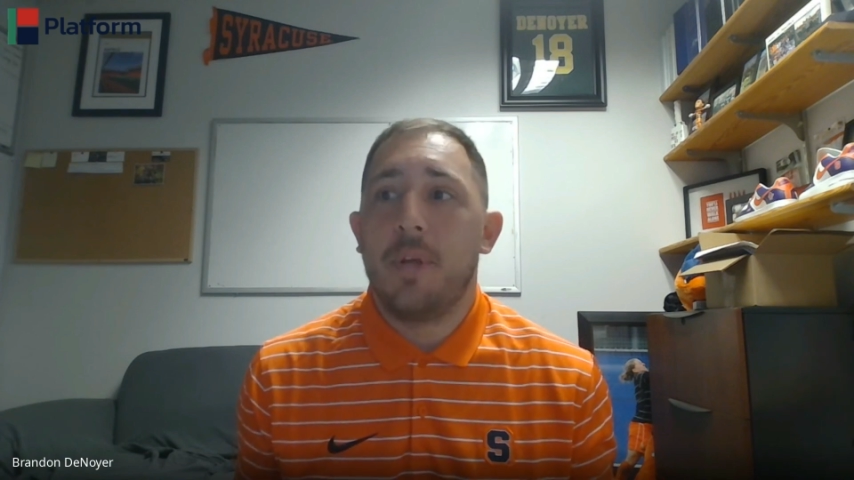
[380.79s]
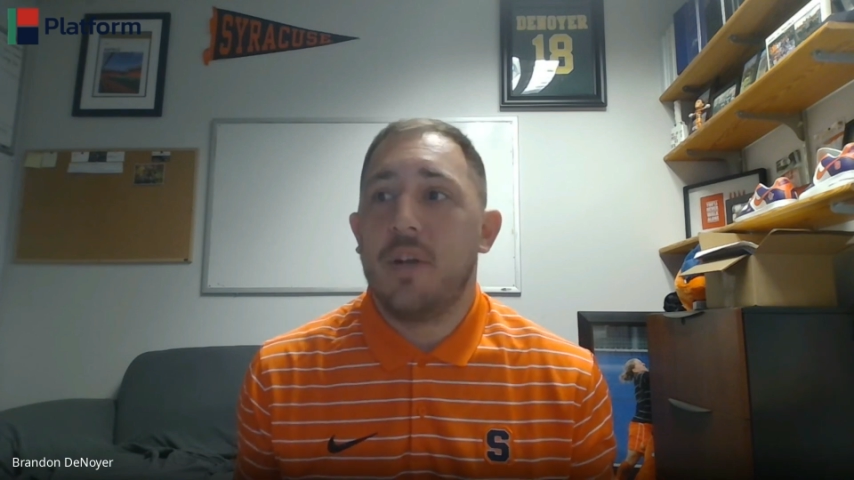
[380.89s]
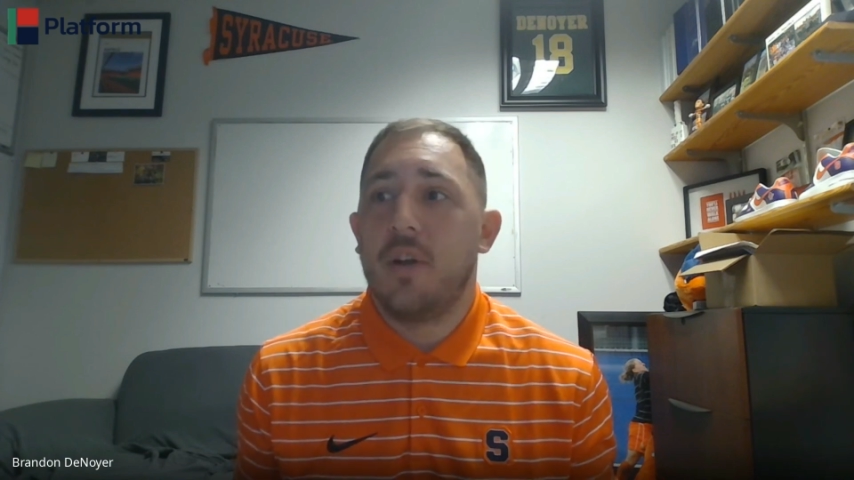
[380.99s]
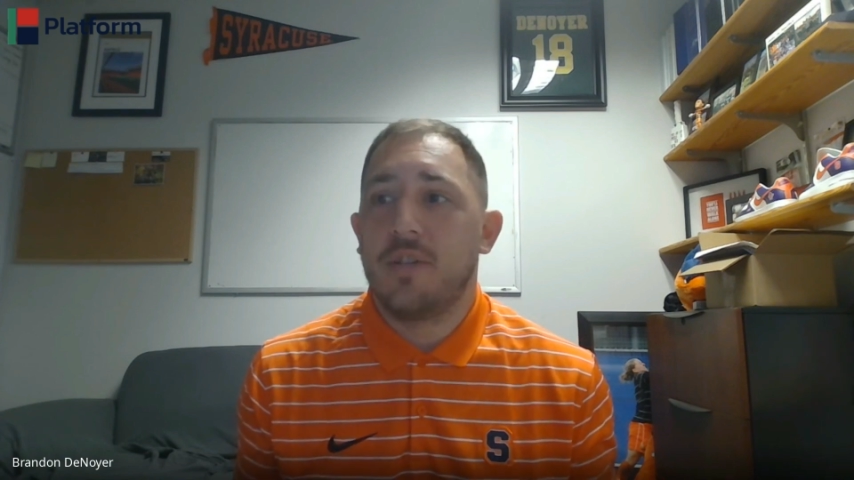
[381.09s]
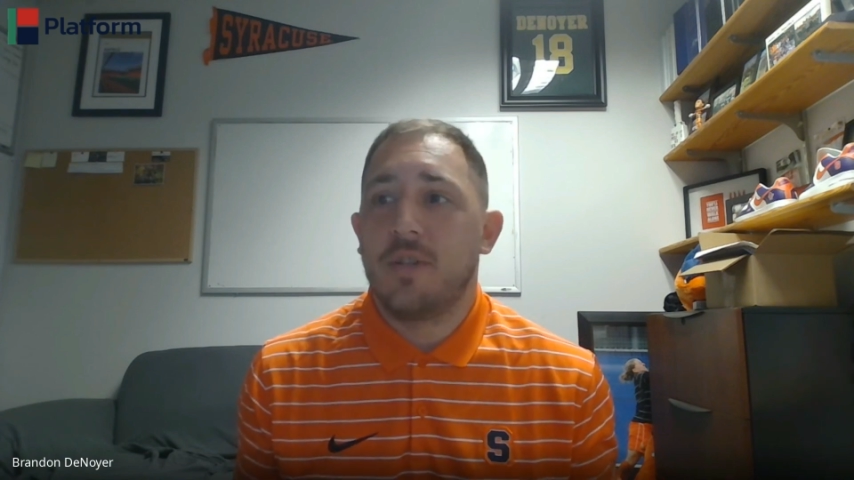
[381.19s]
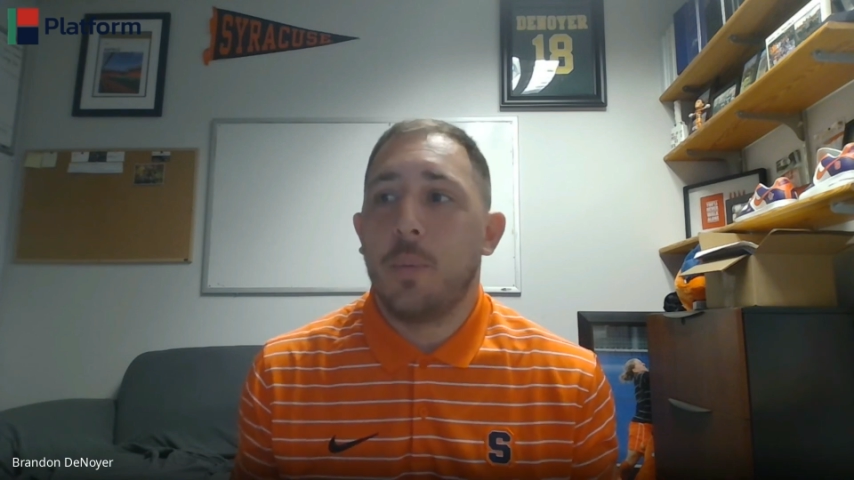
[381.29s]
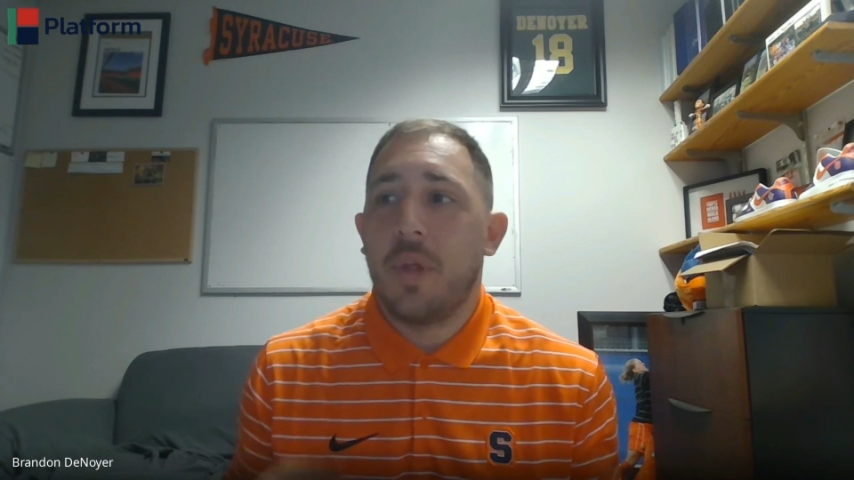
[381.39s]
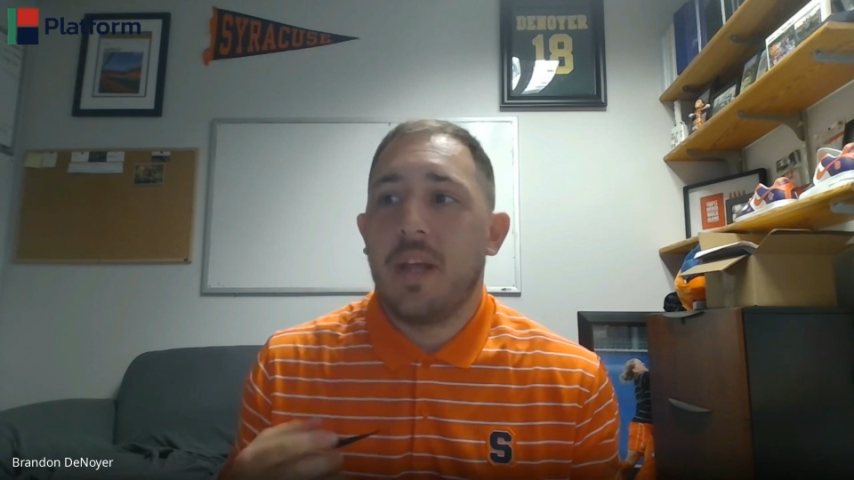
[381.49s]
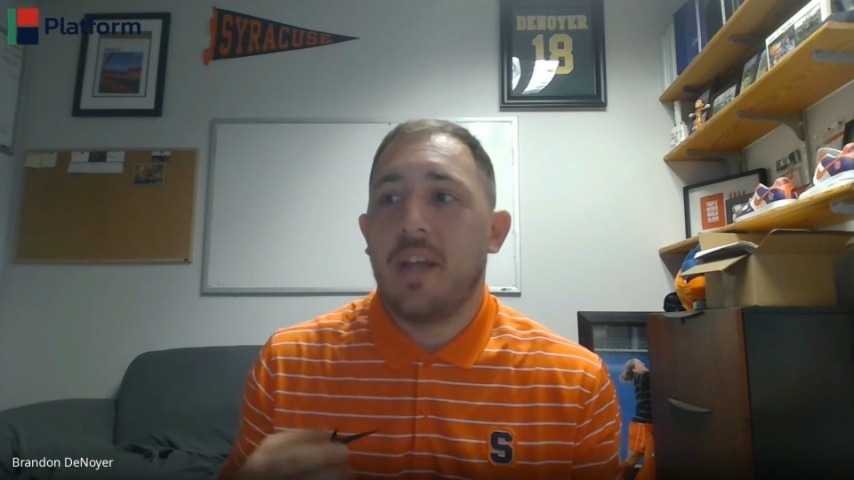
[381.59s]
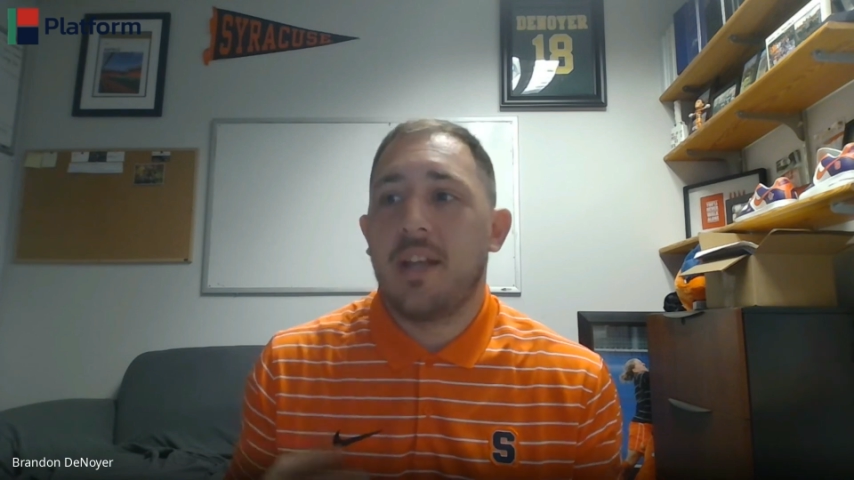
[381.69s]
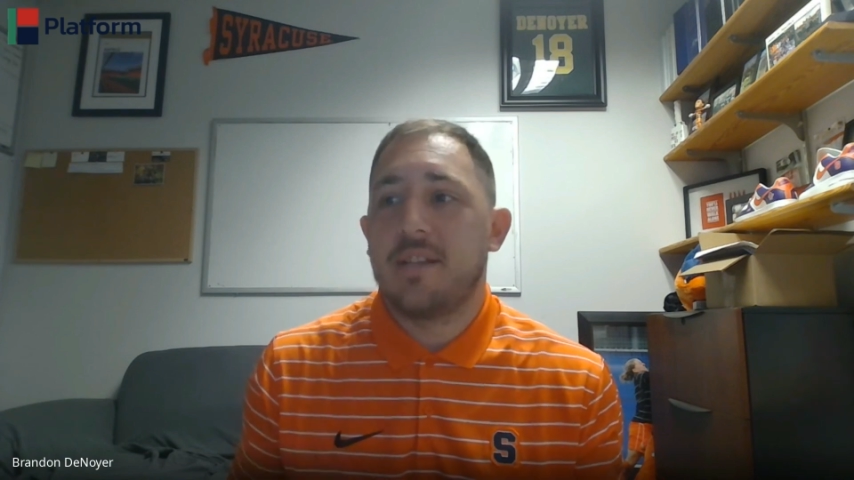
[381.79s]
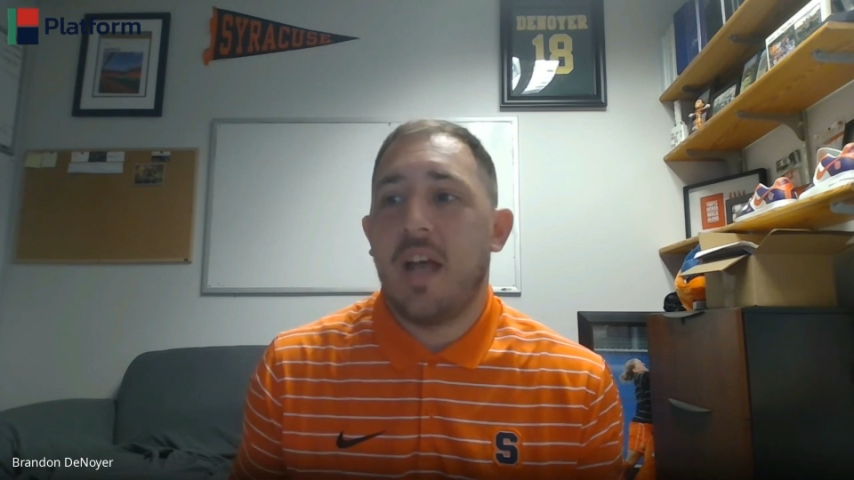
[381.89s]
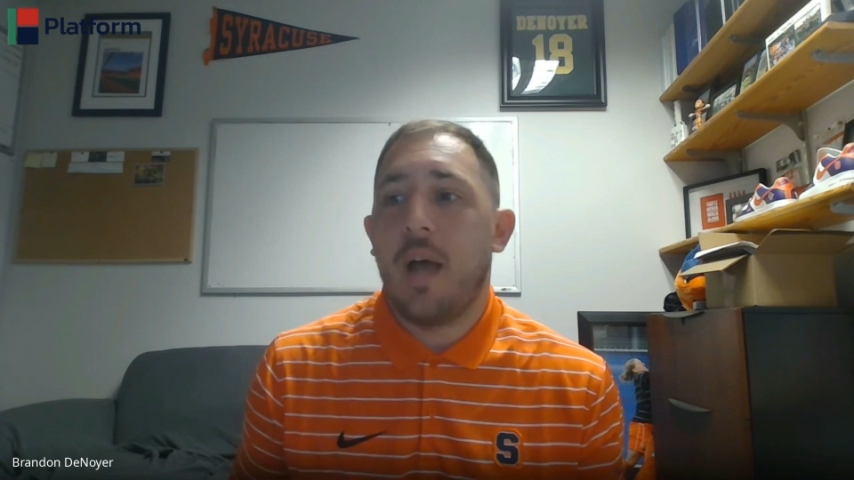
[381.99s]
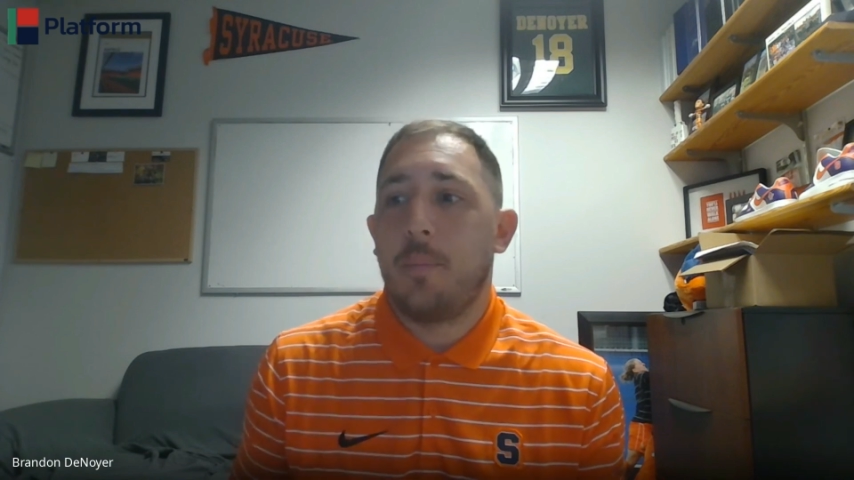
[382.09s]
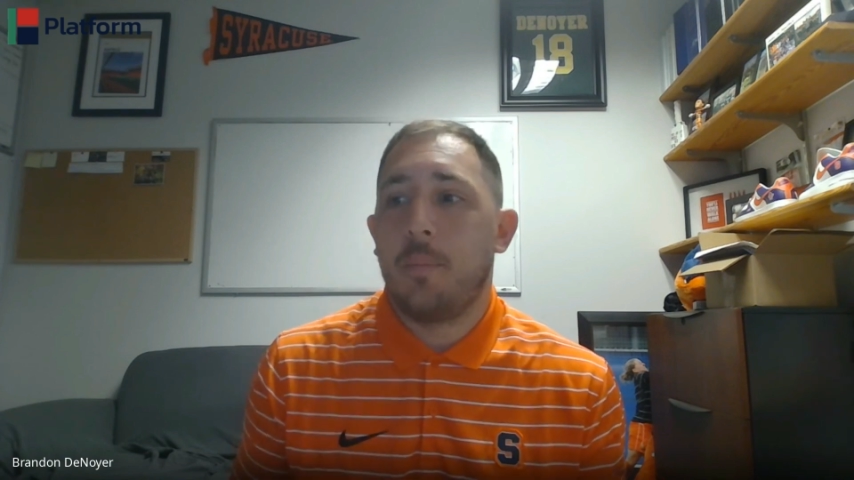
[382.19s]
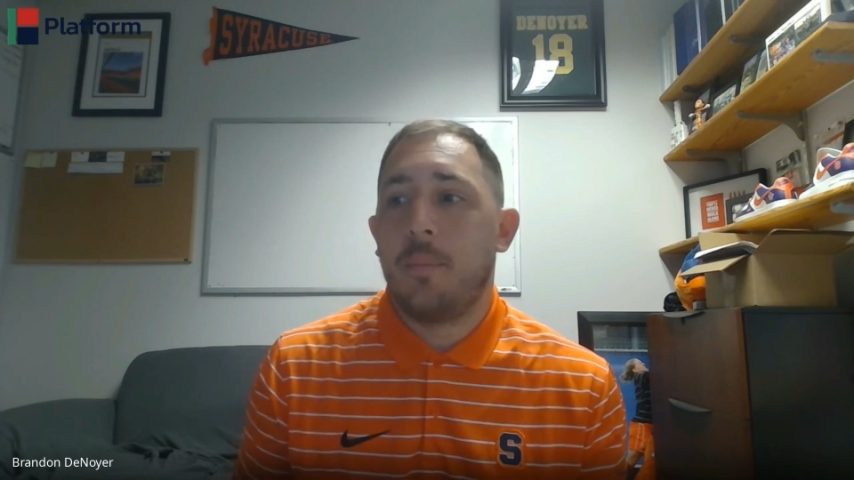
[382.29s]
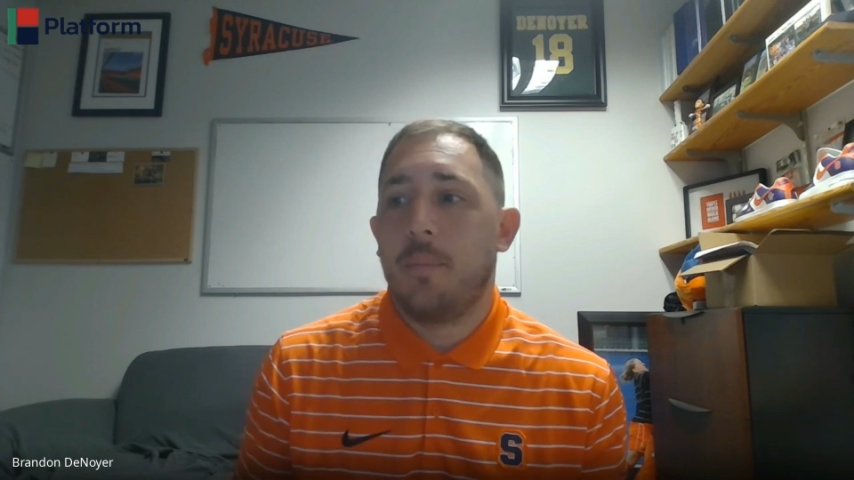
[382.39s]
but you're also playing against top,